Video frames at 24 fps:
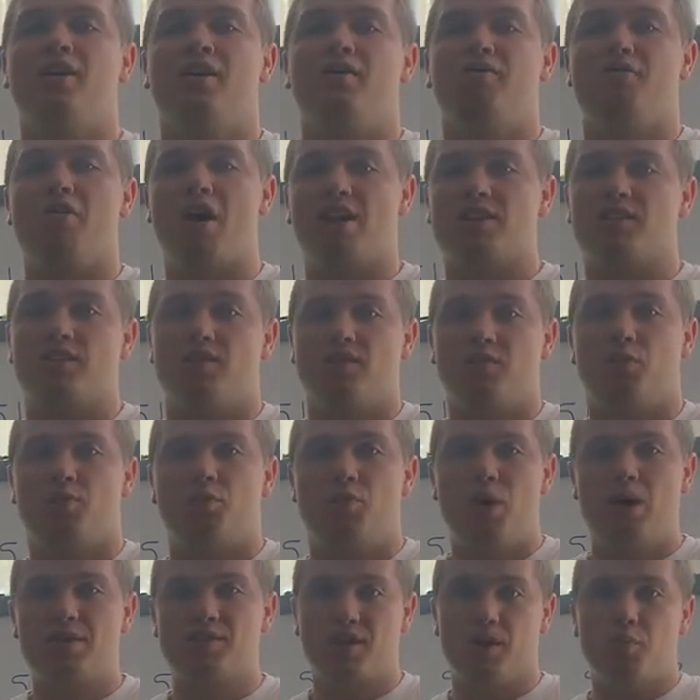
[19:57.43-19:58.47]
Right,
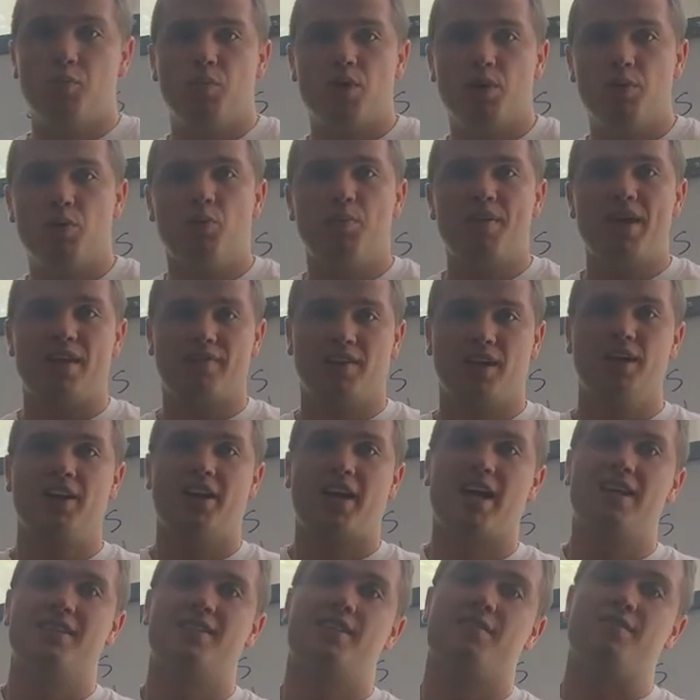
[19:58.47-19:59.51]
well done. We will be having a look
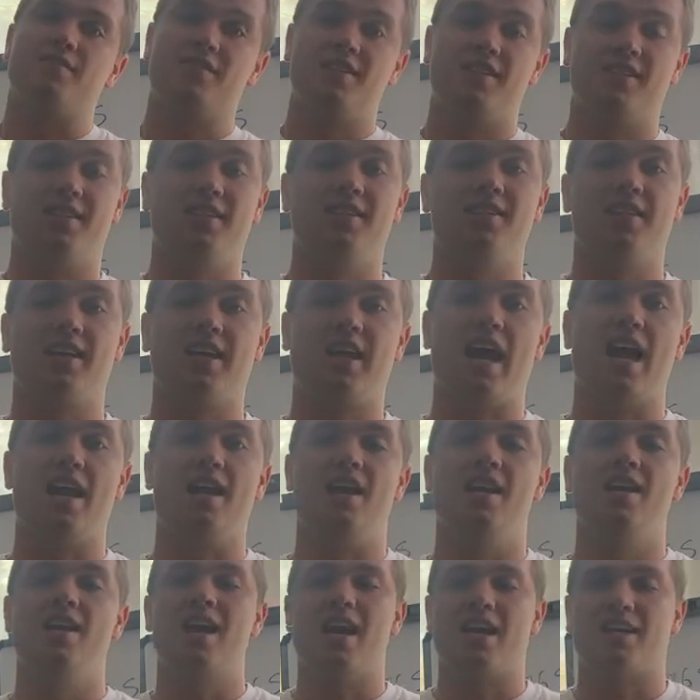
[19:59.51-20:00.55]
at Seven Sisters again
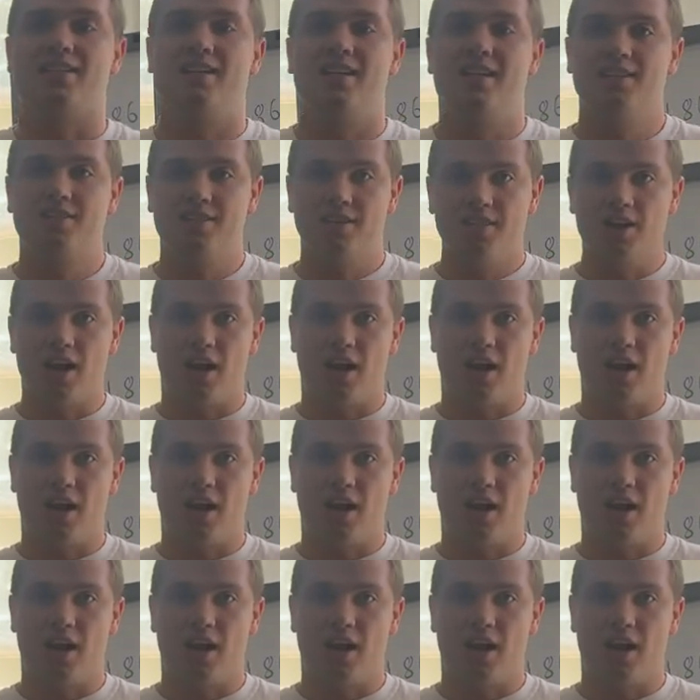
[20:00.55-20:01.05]
next lesson